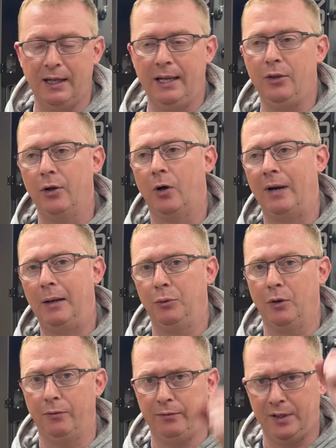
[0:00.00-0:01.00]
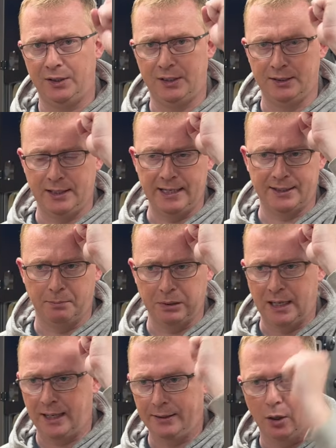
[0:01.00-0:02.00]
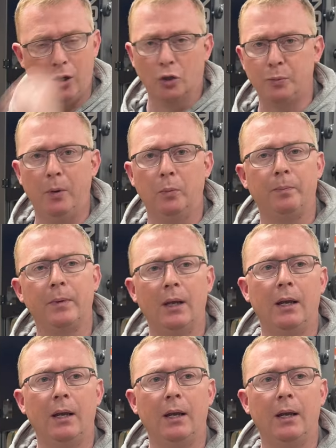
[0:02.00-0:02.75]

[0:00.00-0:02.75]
indoor, outdoor finishes, it's a blind osmo.